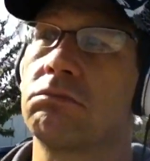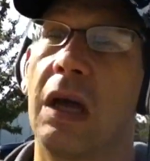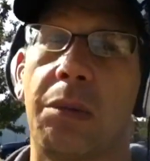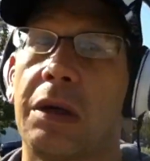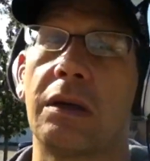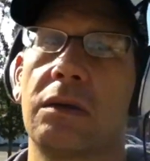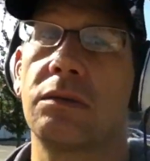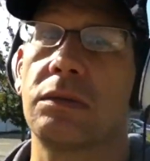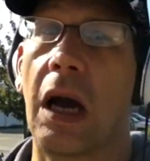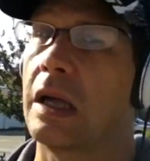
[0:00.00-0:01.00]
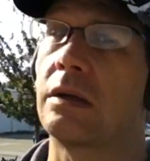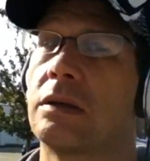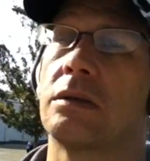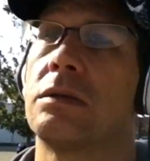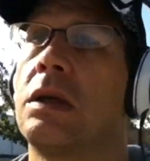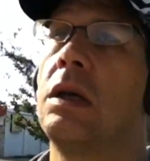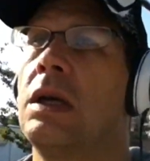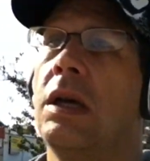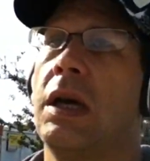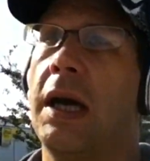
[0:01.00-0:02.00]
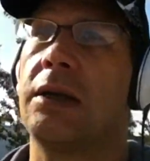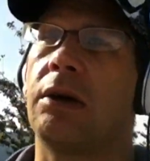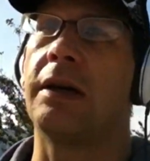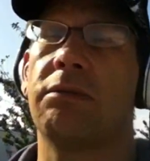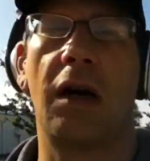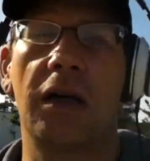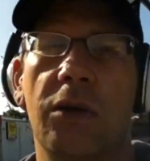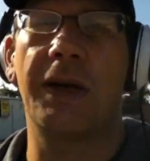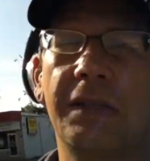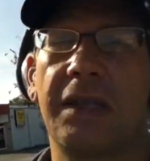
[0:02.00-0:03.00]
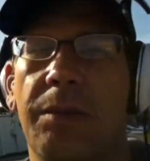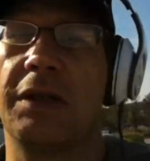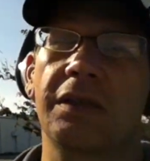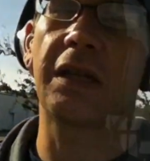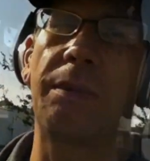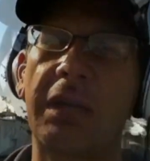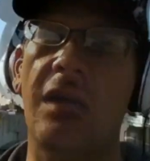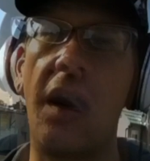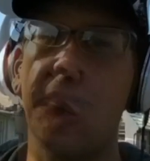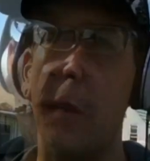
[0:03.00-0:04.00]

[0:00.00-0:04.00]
Maybe. I don't know. Anyway, on the way to Timmy's. Gonna get my coffee.